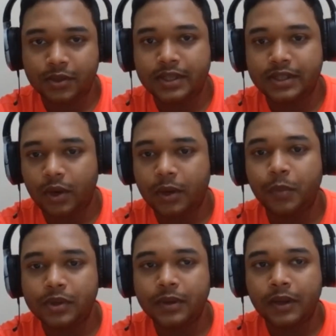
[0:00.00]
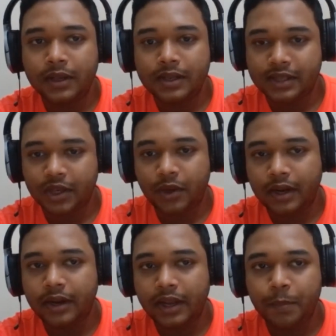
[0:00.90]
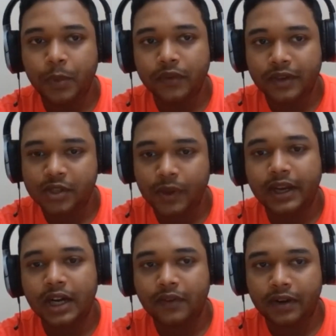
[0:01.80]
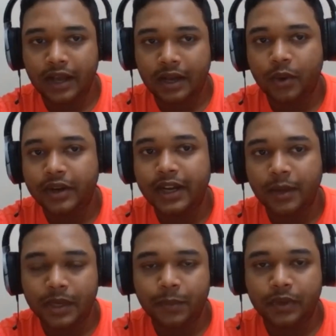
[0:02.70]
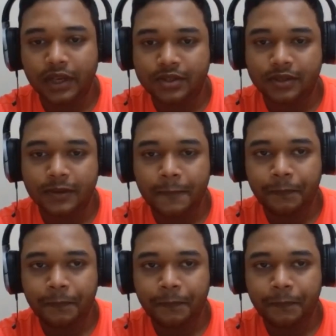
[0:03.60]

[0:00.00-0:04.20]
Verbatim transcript: So it's a lot more secure and impervious to any kind of attack or data manipulation.